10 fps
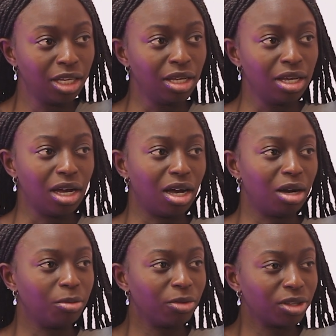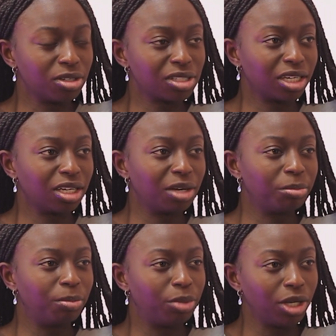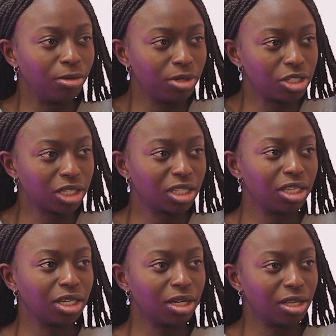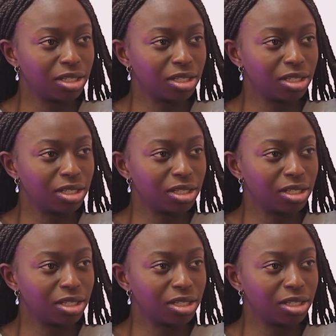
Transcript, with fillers: Mm. Um, whether it's, like, being rejected,